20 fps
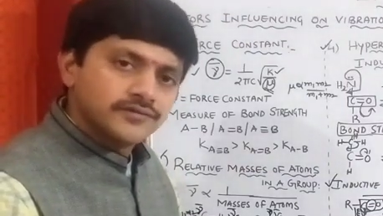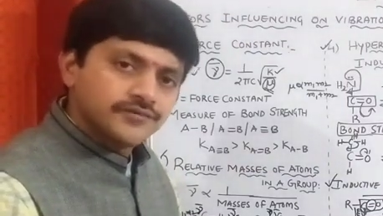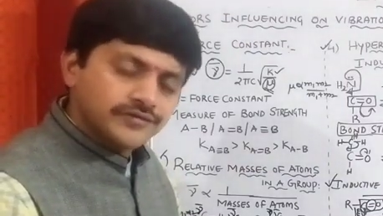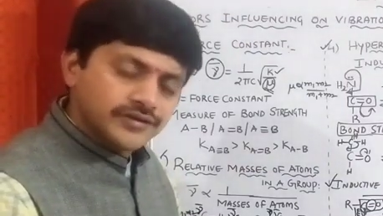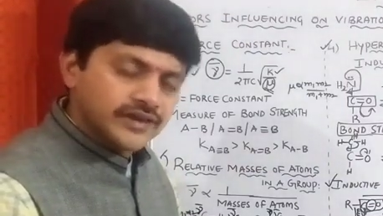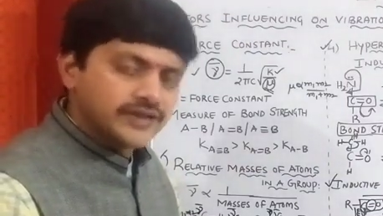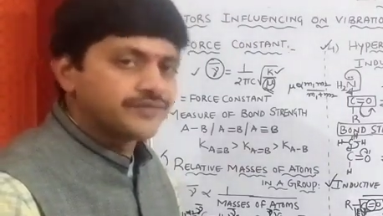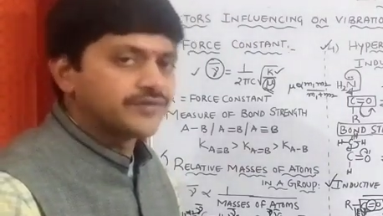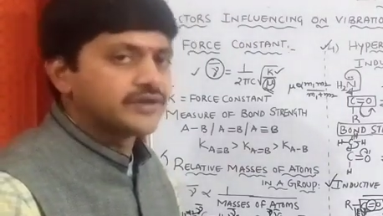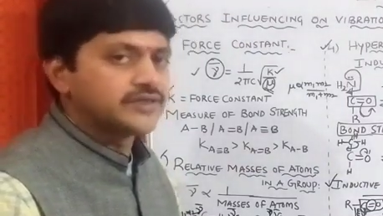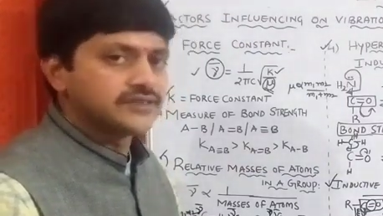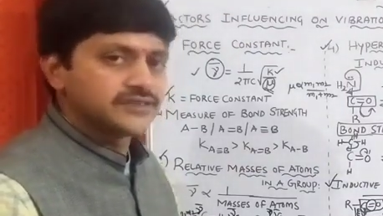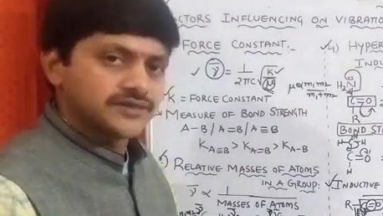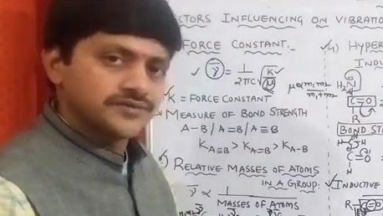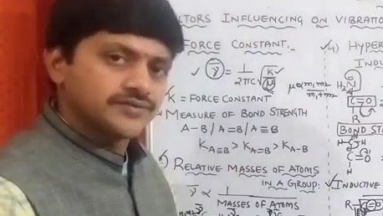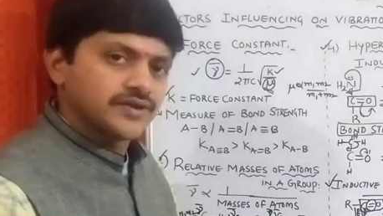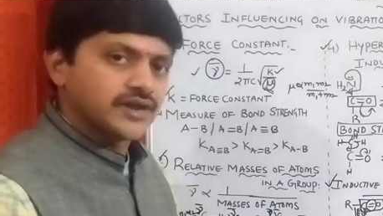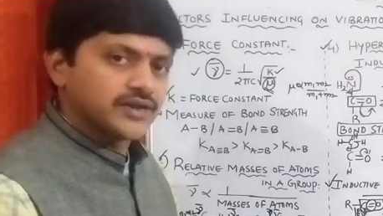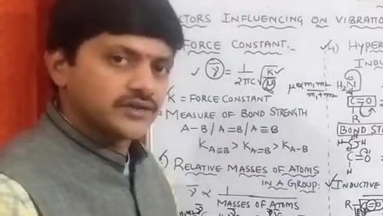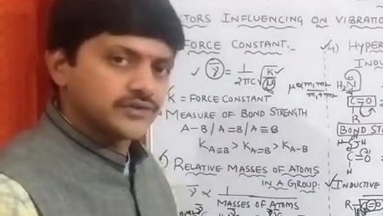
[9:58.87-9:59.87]

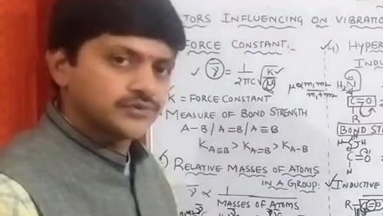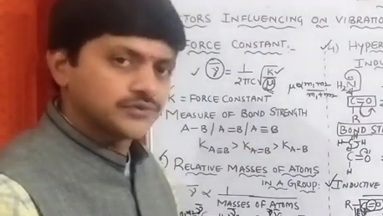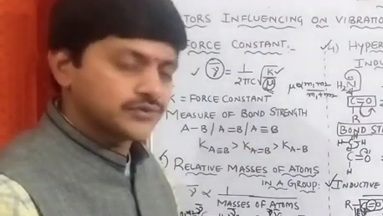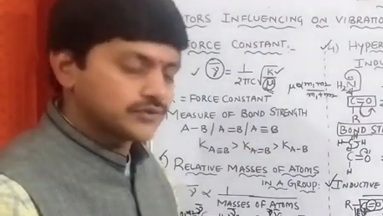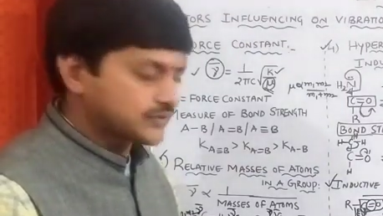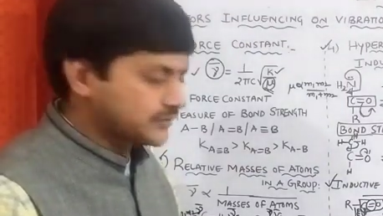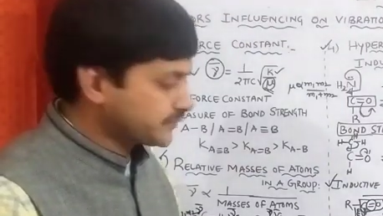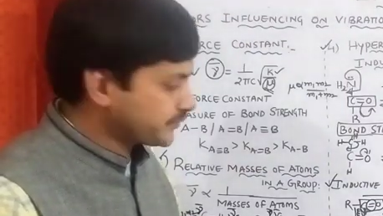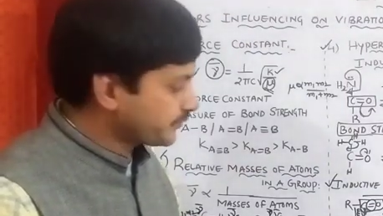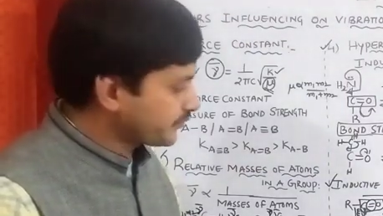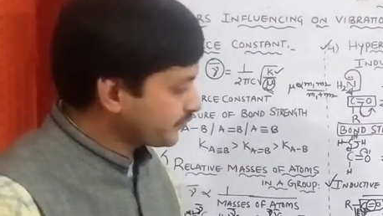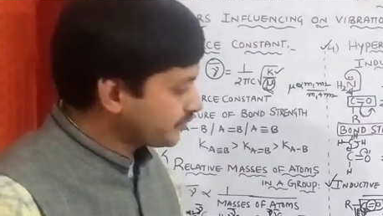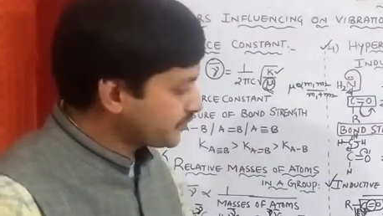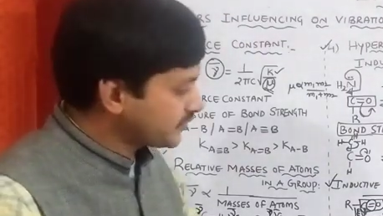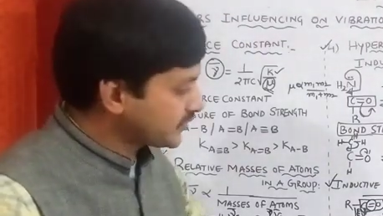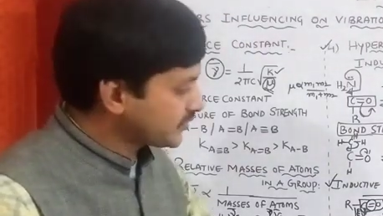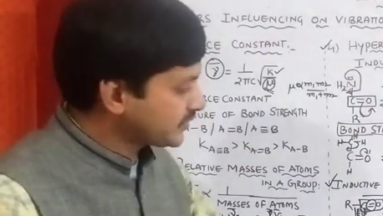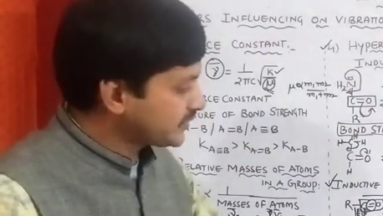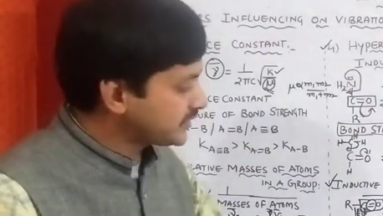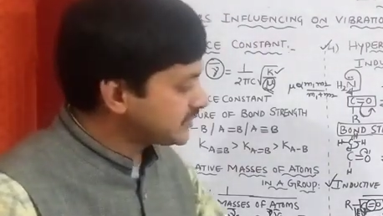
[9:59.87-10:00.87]
frequency values.
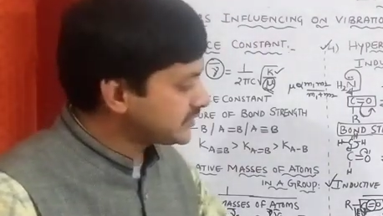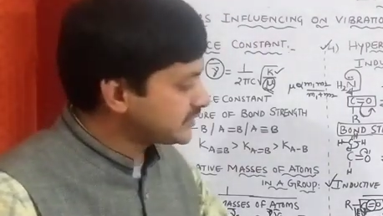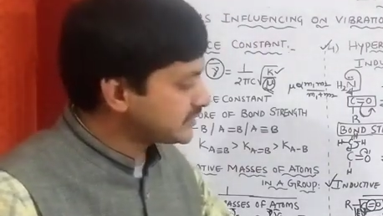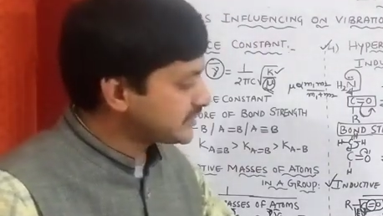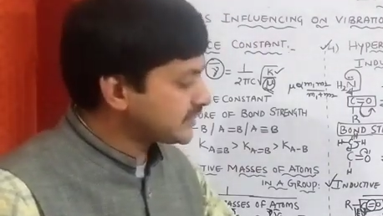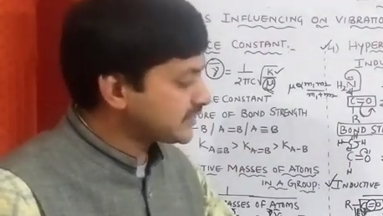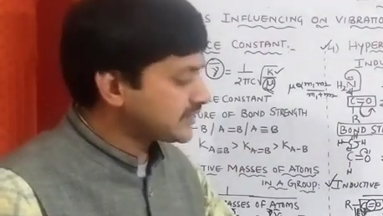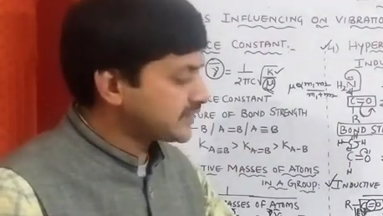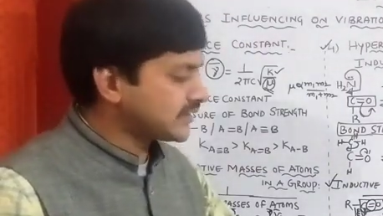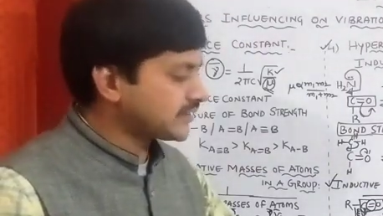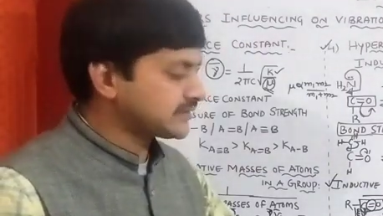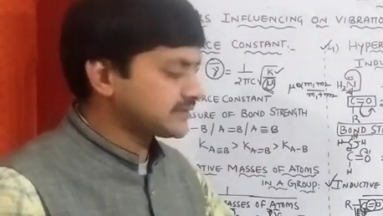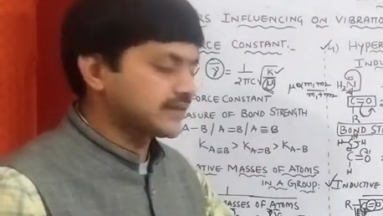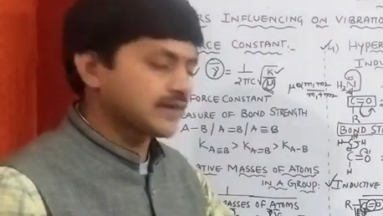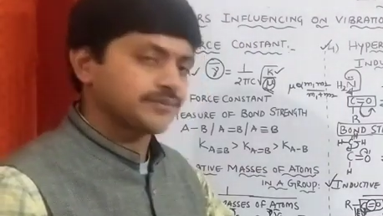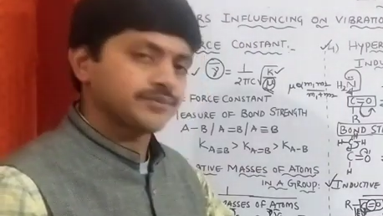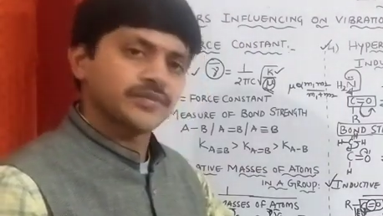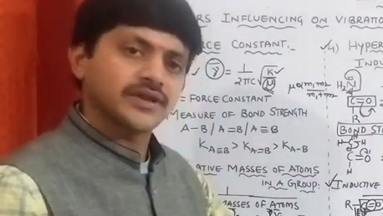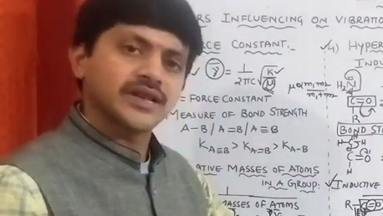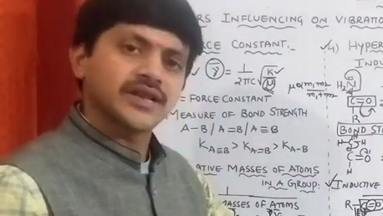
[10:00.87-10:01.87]
This is
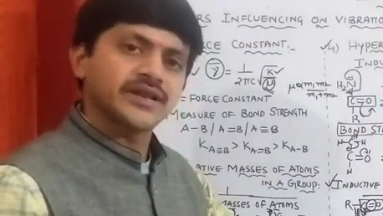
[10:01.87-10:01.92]
interesting.